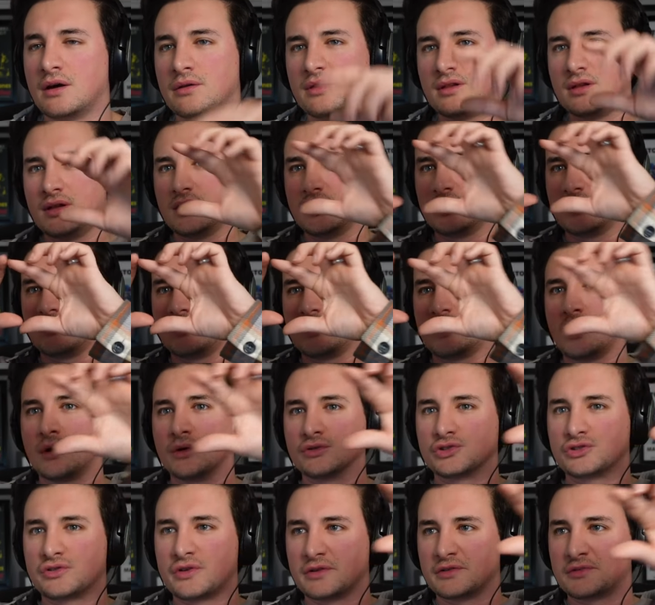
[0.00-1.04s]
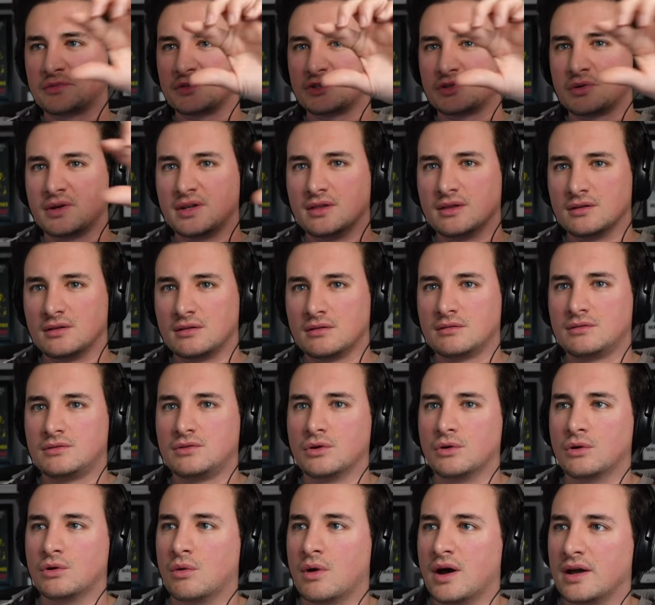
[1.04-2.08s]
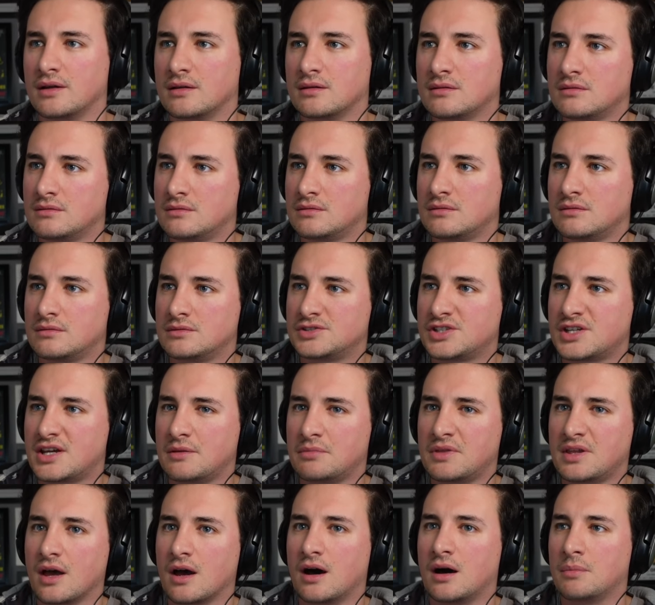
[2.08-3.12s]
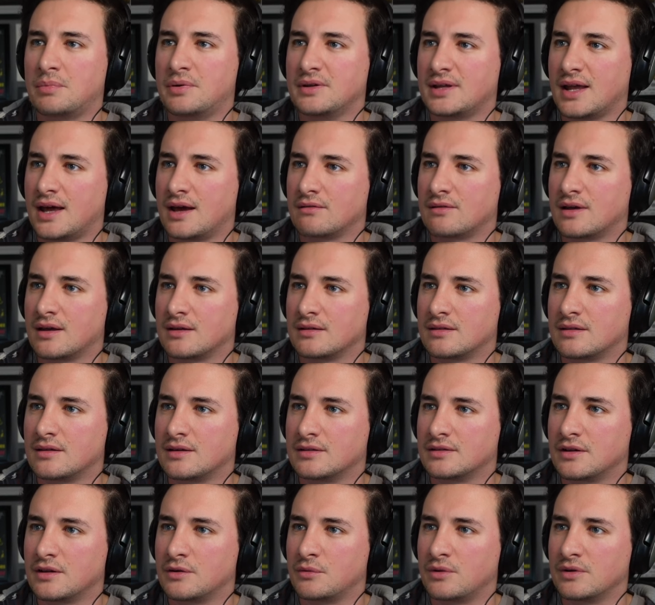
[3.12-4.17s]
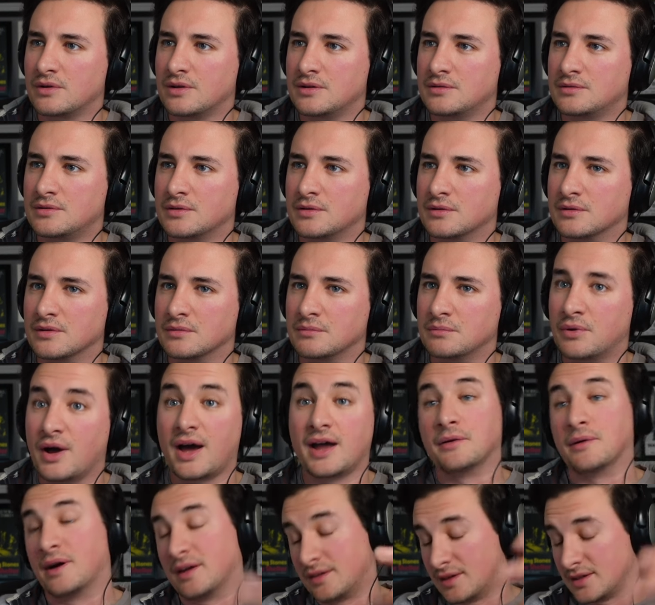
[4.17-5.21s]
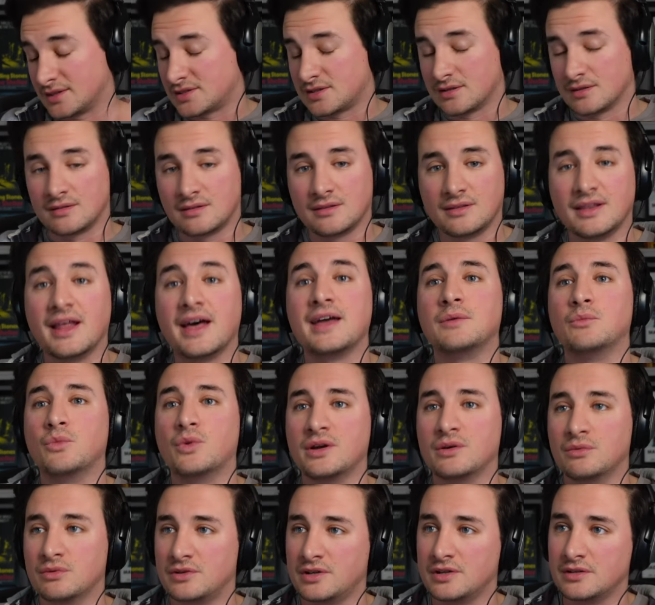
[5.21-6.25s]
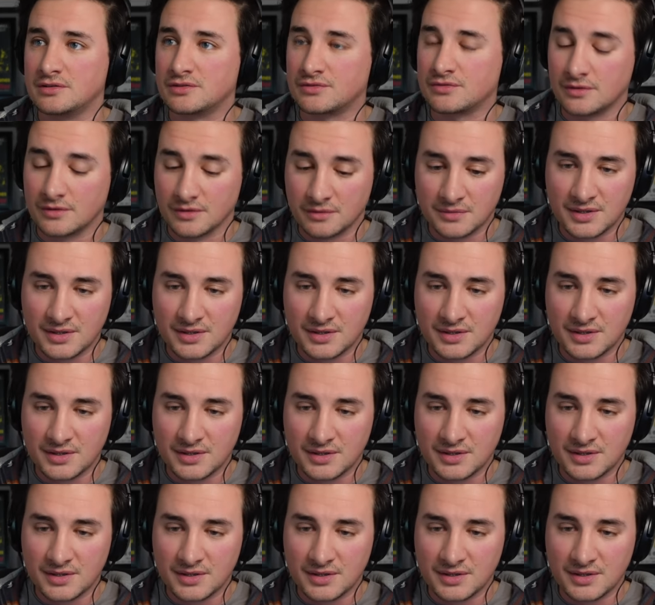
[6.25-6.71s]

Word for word: the uh, the gold strips between the doorway to keep the carpet down, kind of thing. I don't know what you'd call them, but anyway, that's the uh, name uh, we would use. well,